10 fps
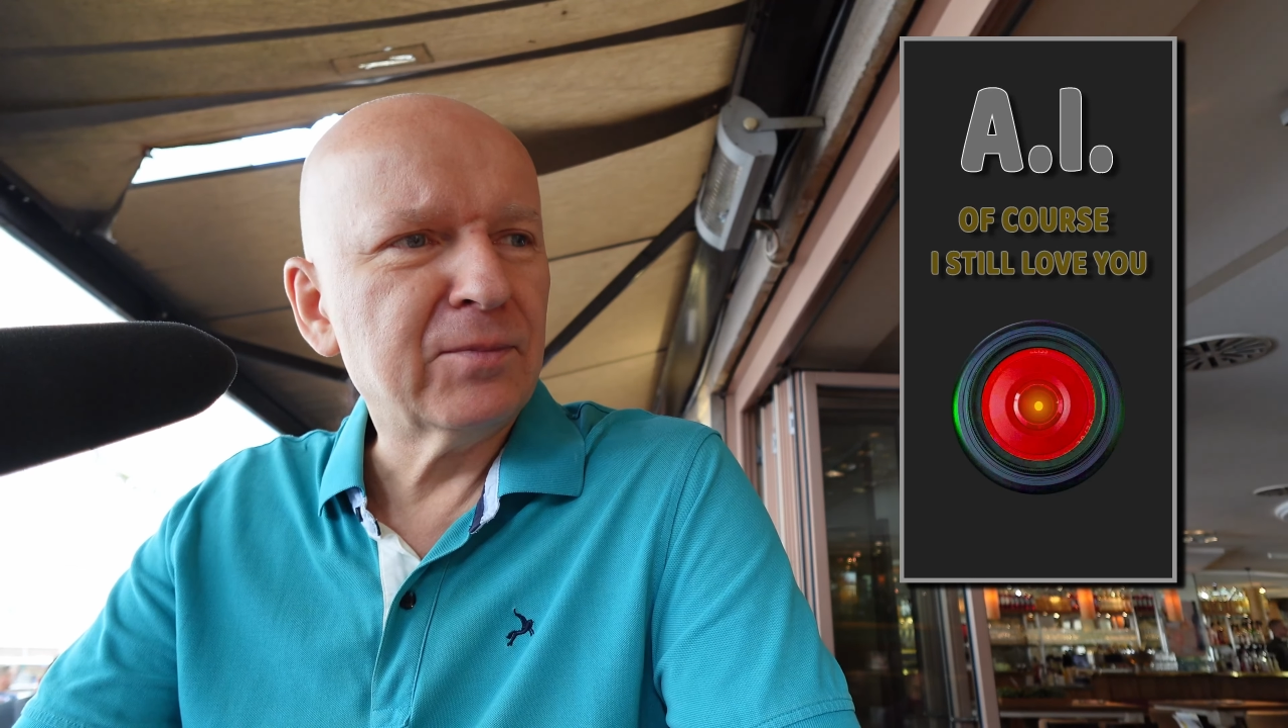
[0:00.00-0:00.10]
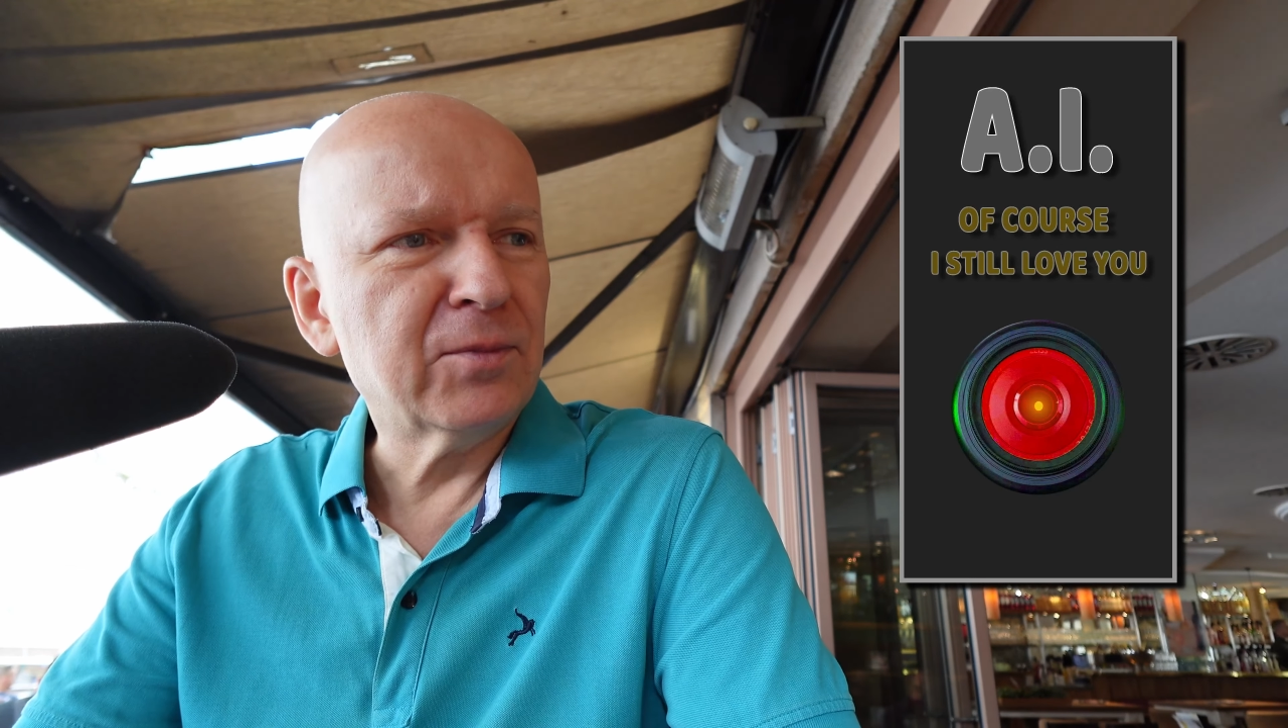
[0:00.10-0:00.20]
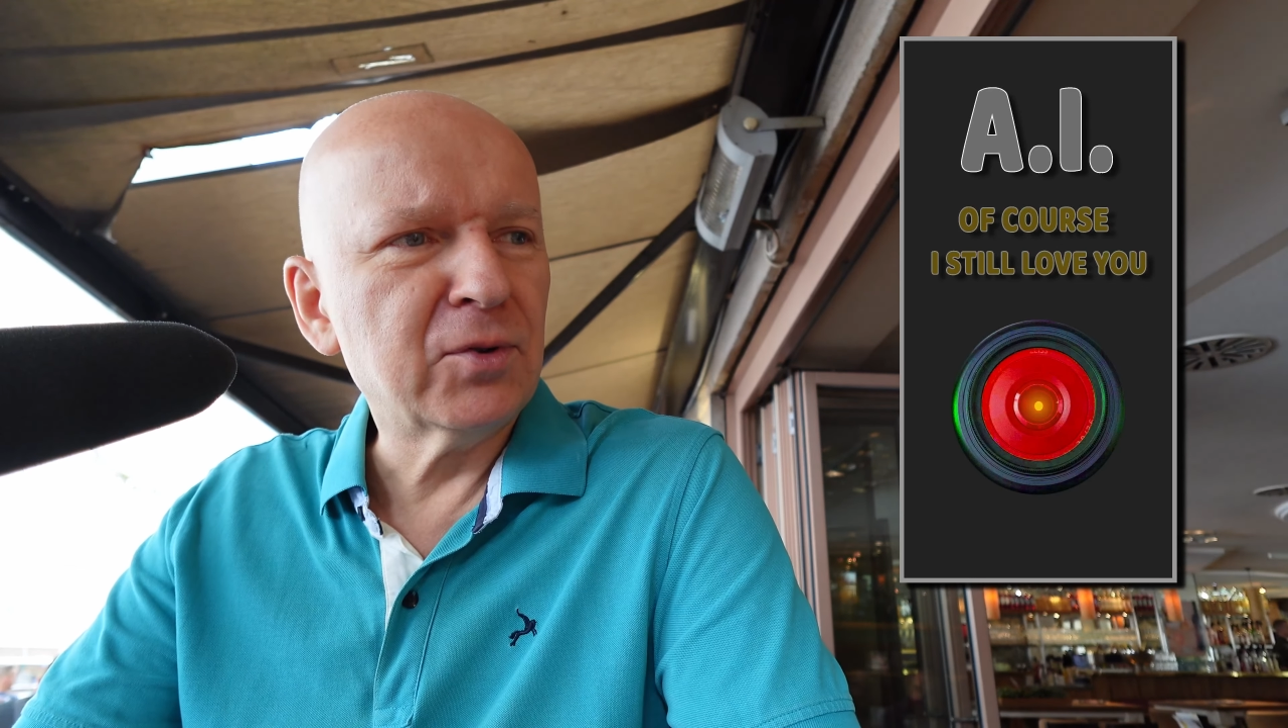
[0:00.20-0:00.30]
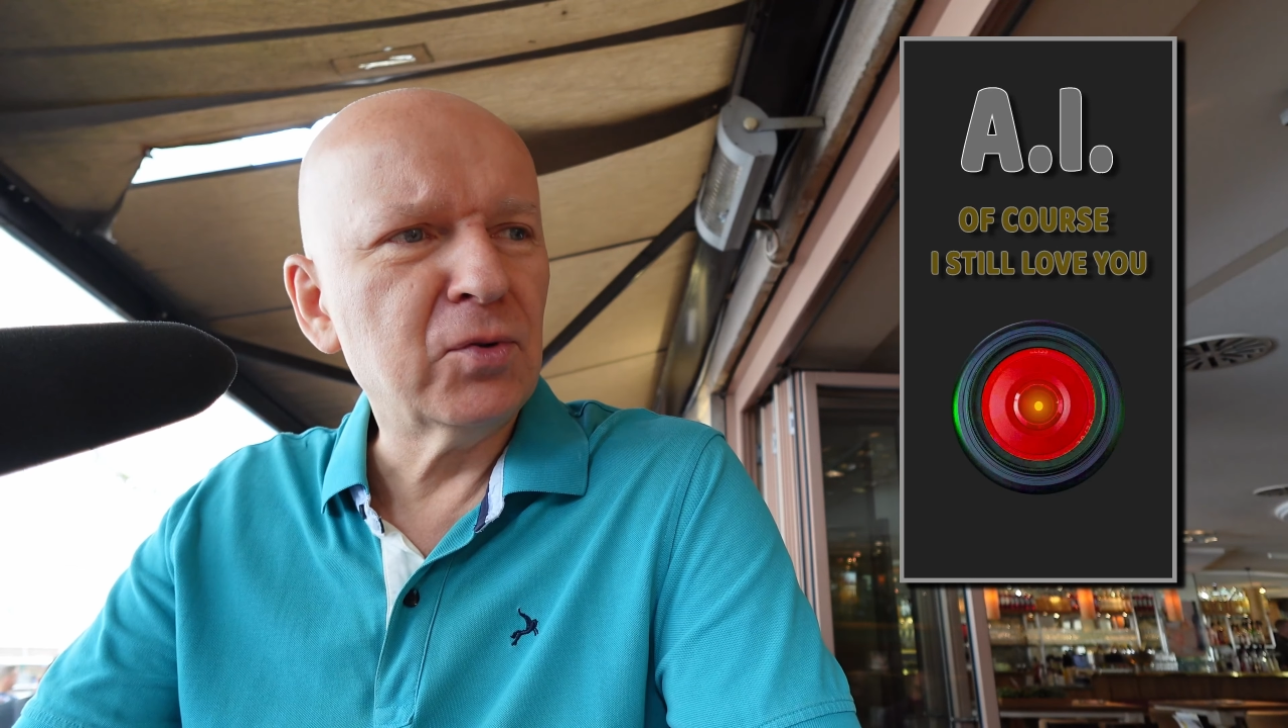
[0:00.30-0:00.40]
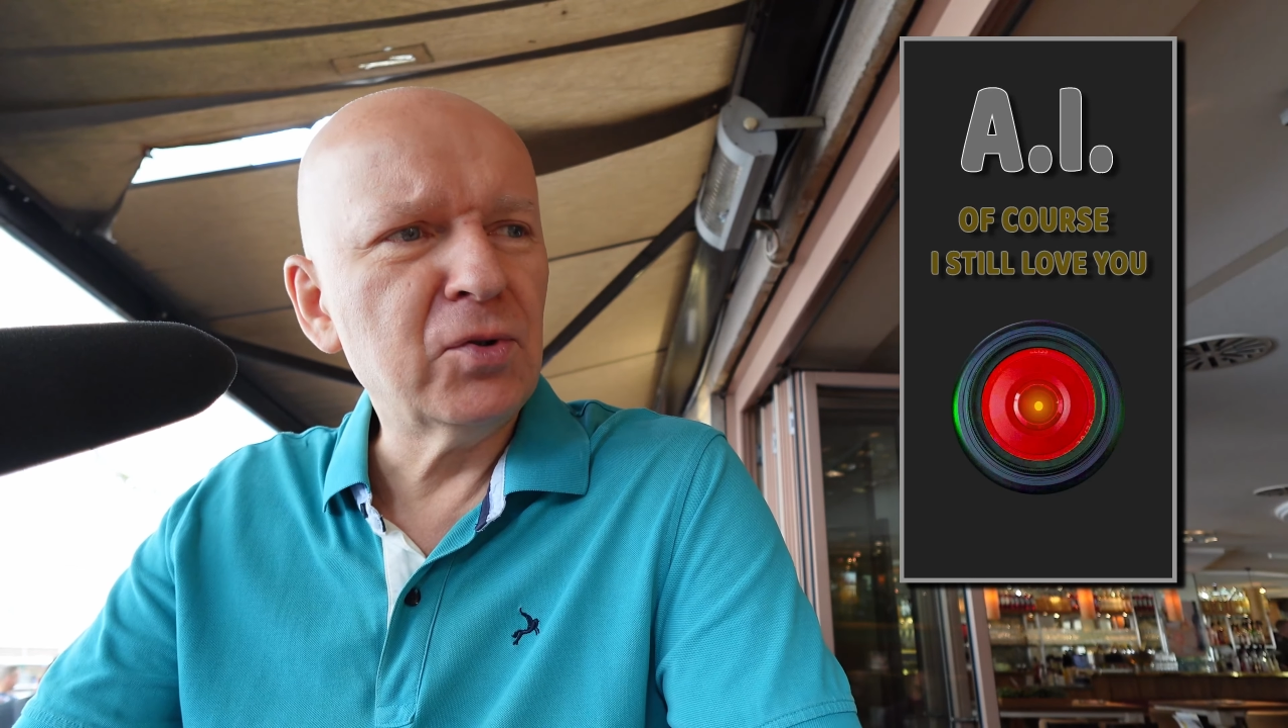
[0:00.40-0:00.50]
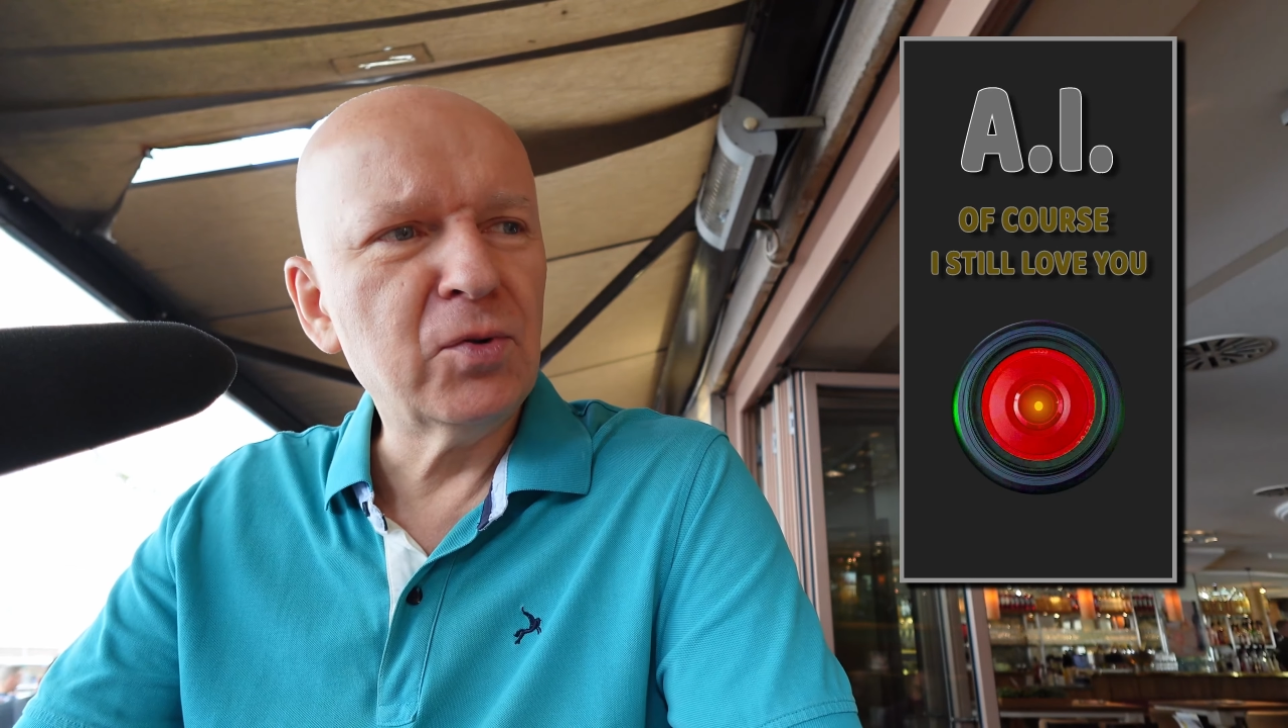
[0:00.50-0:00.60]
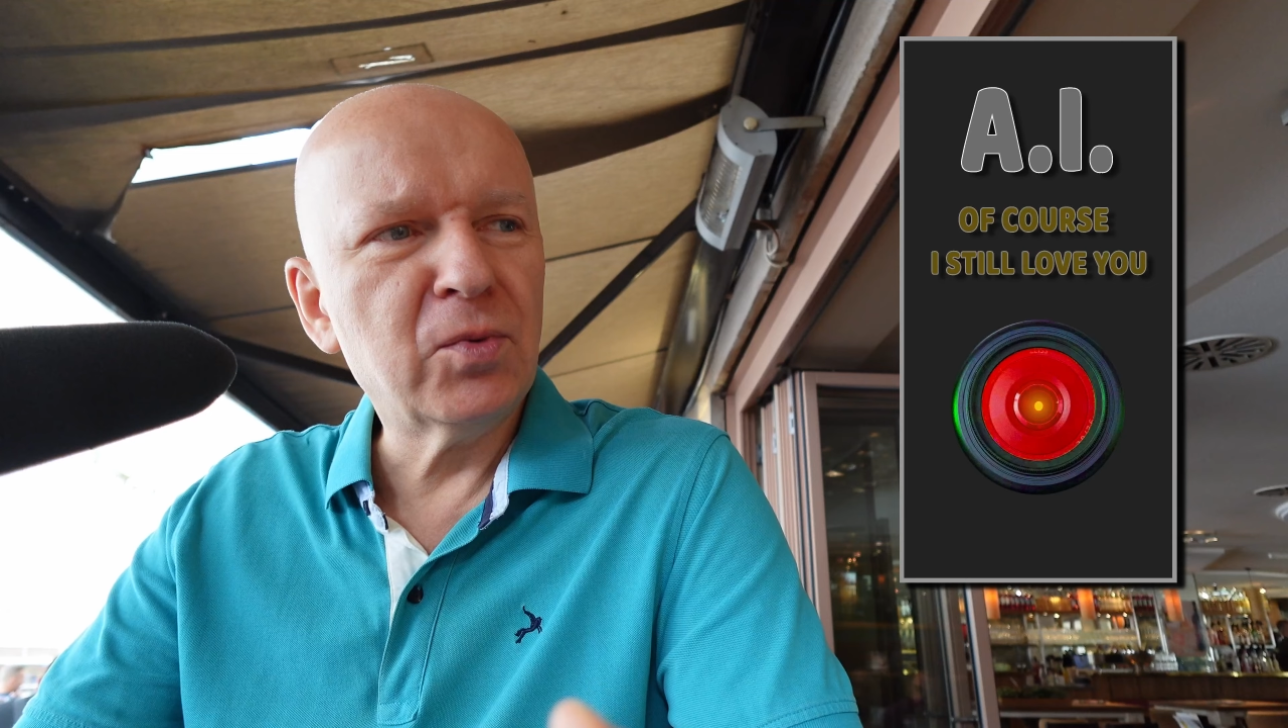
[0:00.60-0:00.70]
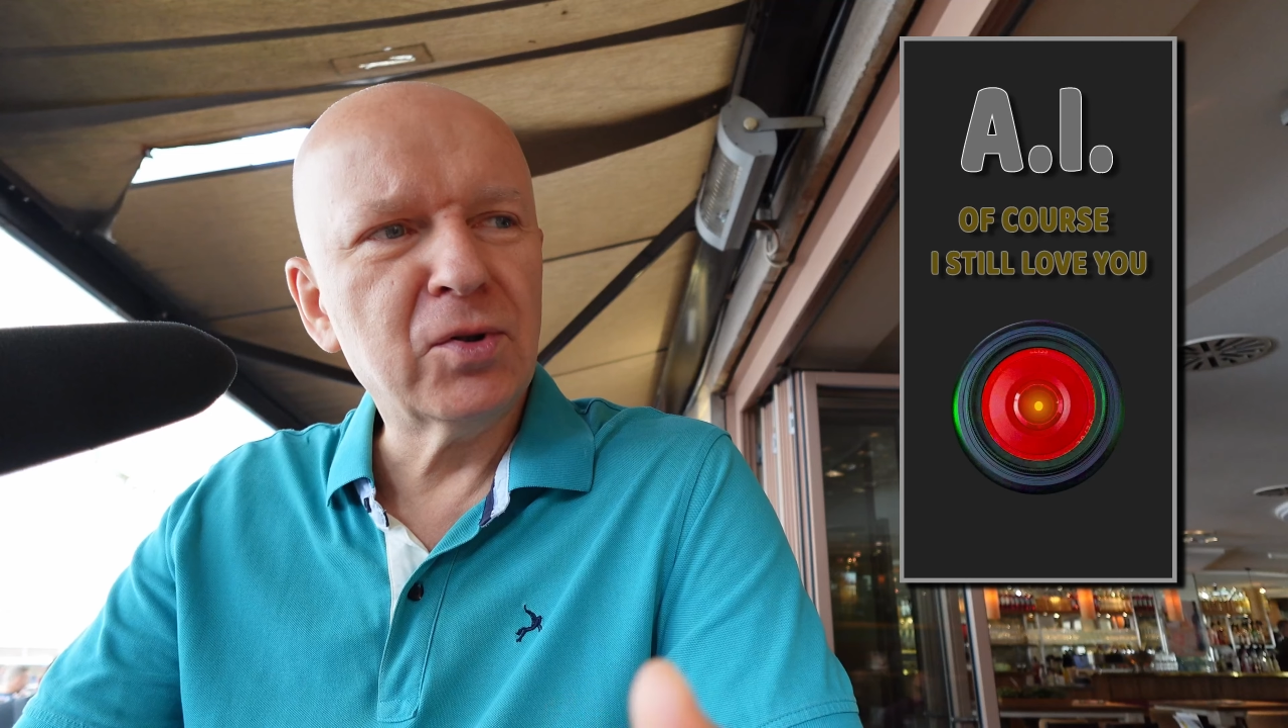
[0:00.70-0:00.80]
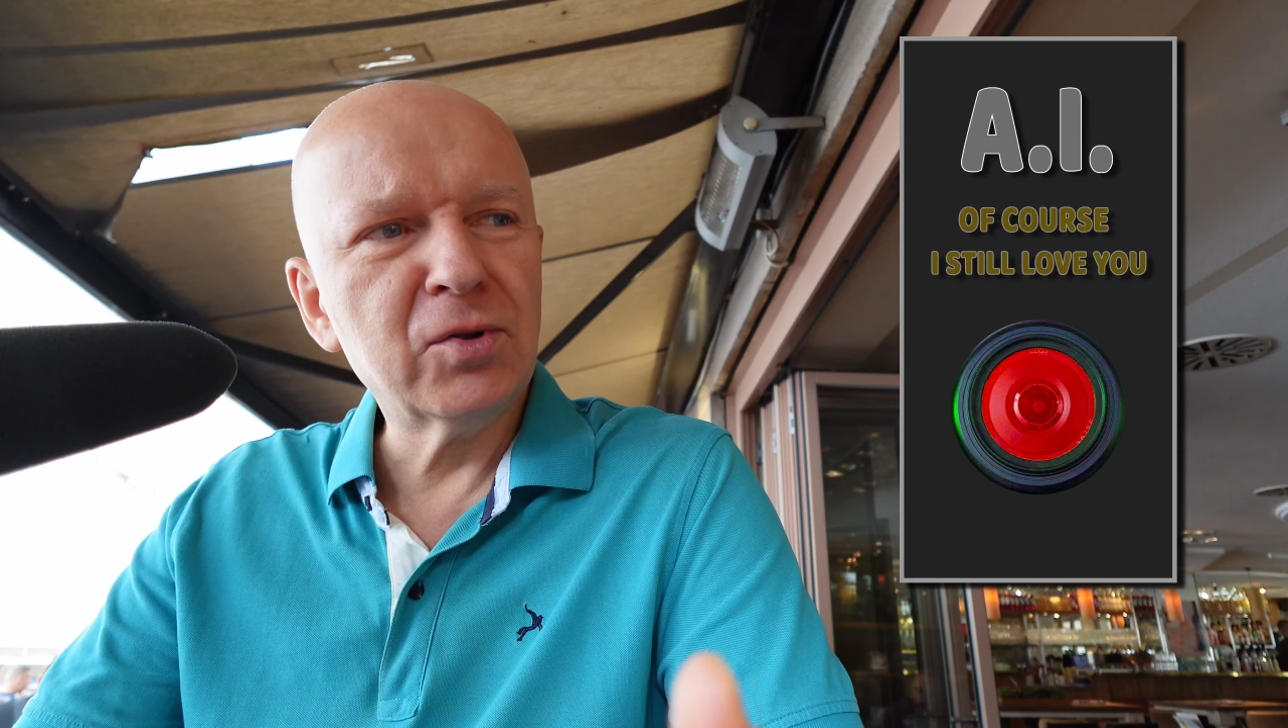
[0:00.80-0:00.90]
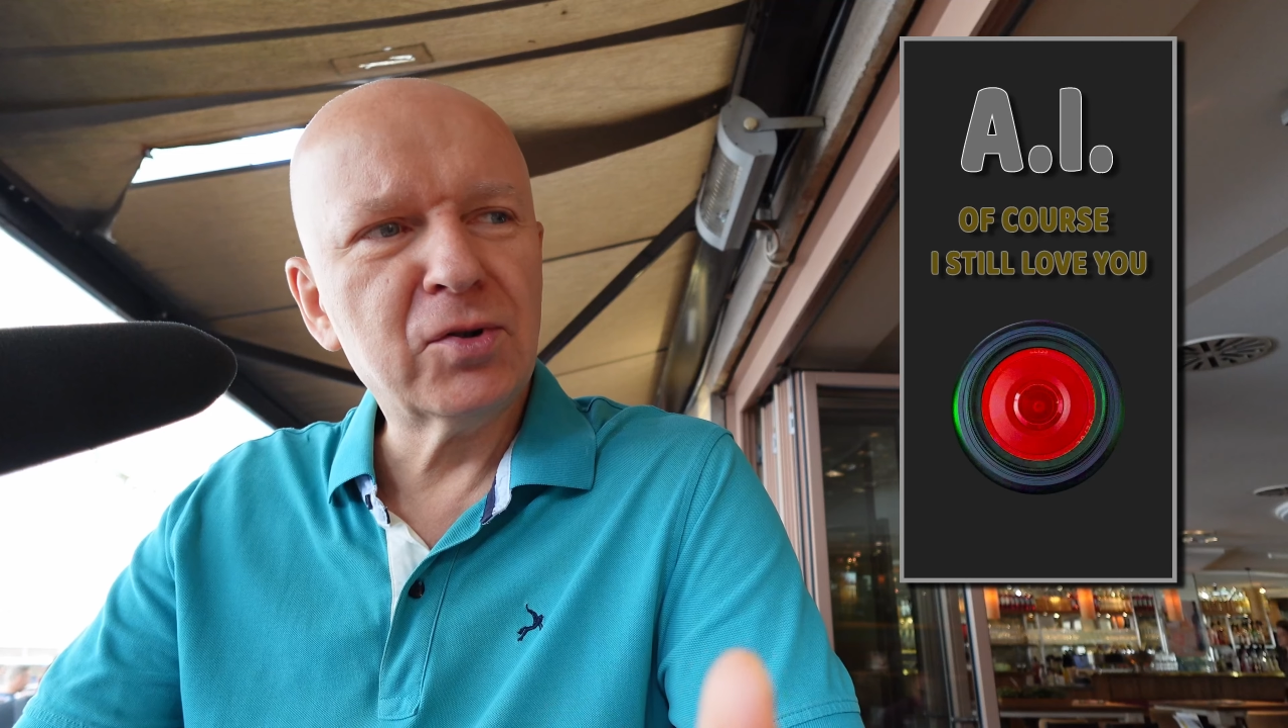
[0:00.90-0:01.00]
What do you
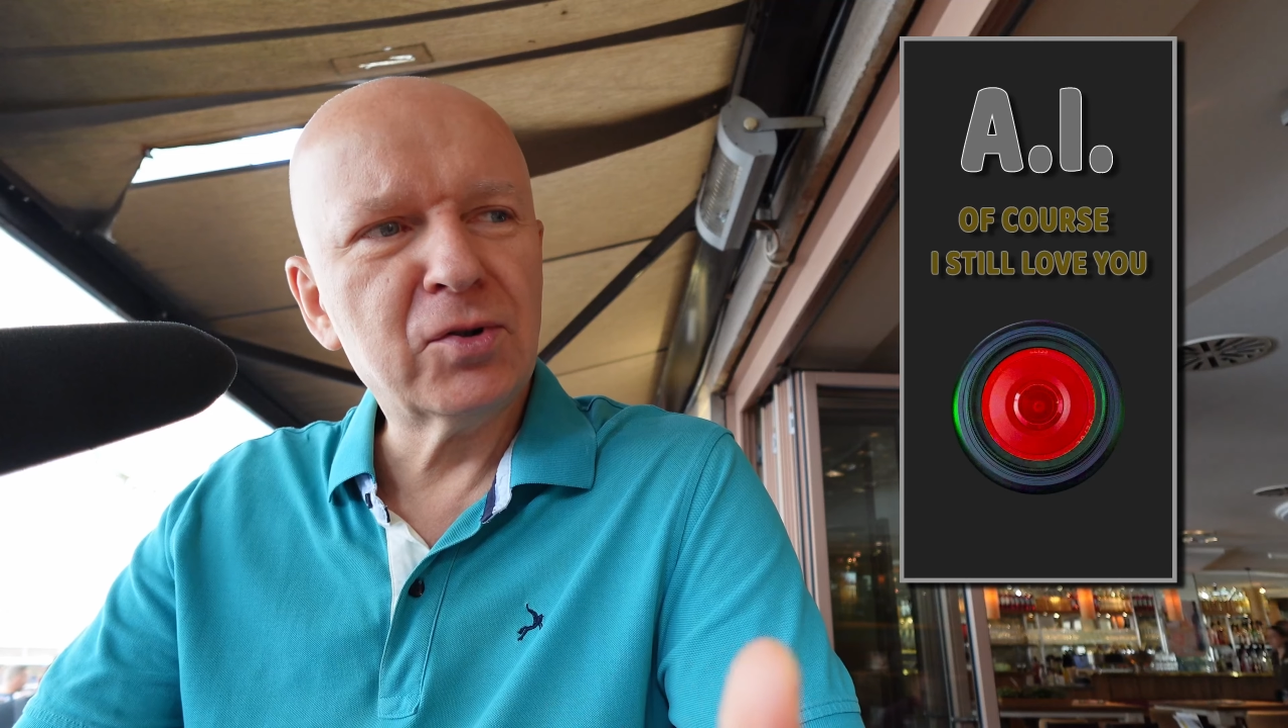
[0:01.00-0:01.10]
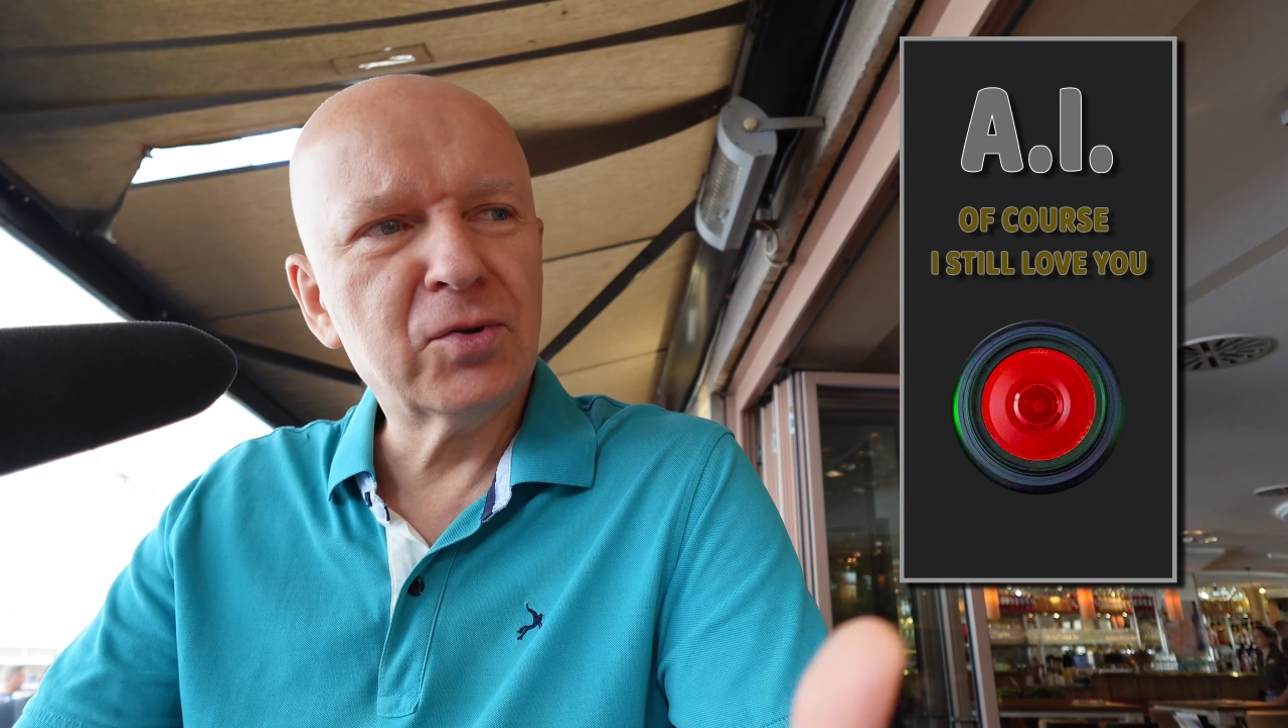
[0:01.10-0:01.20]
want